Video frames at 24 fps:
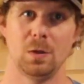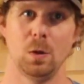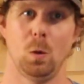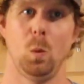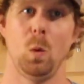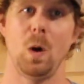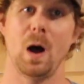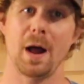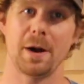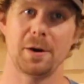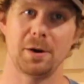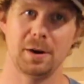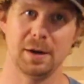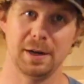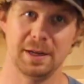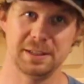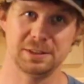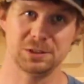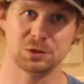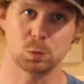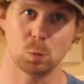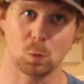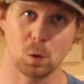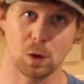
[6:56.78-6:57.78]
The water
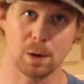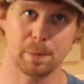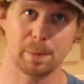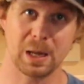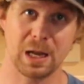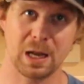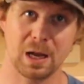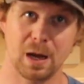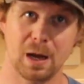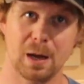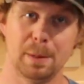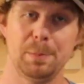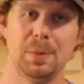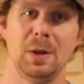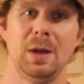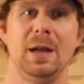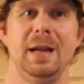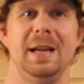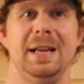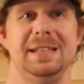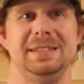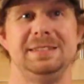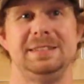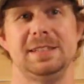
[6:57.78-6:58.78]
is warming up.
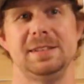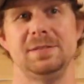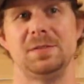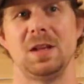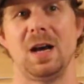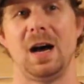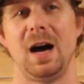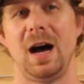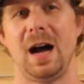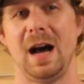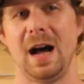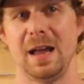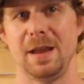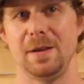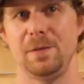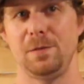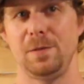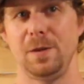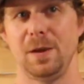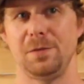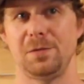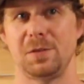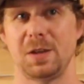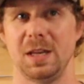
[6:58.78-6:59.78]
It's in the high
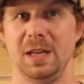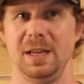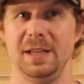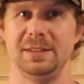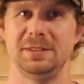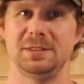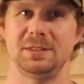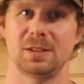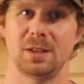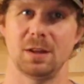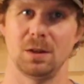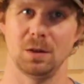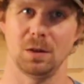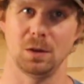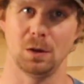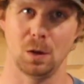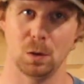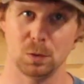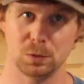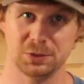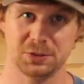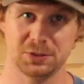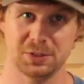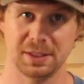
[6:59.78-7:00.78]
50s to
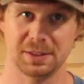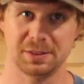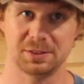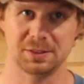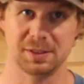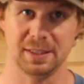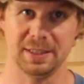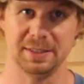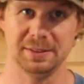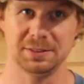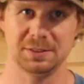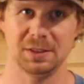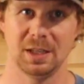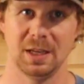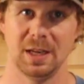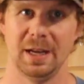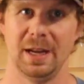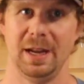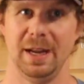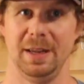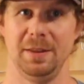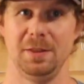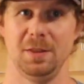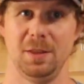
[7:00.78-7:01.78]
low 60s,
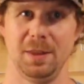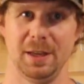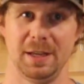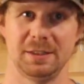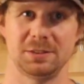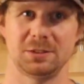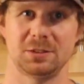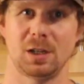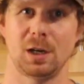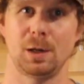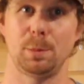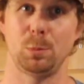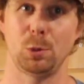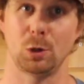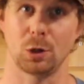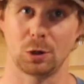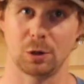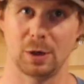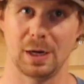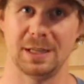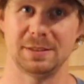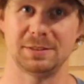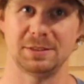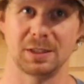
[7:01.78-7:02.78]
and things are
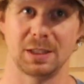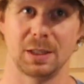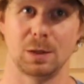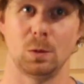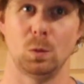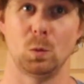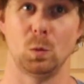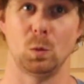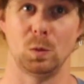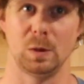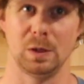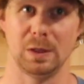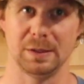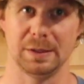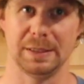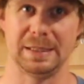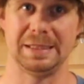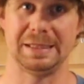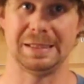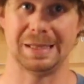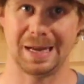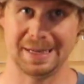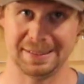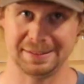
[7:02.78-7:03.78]
progressing really
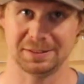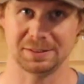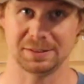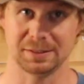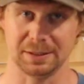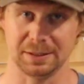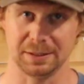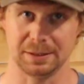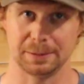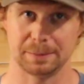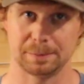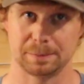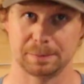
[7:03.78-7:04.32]
nicely.